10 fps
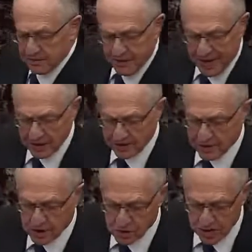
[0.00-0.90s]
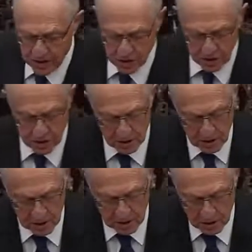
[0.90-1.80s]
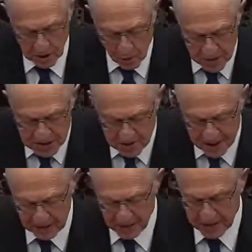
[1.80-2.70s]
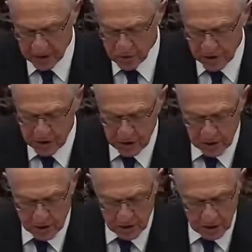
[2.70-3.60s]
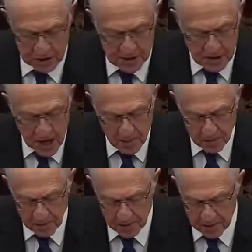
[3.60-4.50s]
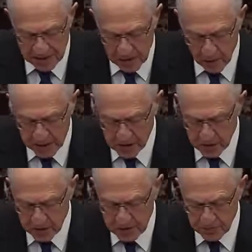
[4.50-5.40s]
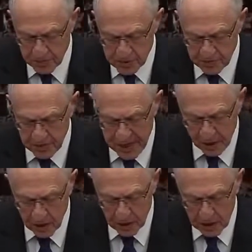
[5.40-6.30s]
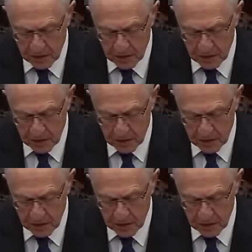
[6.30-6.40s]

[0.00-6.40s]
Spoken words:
maladministration. Now, what is maladministration? It's comparable in many ways to the abuse of power.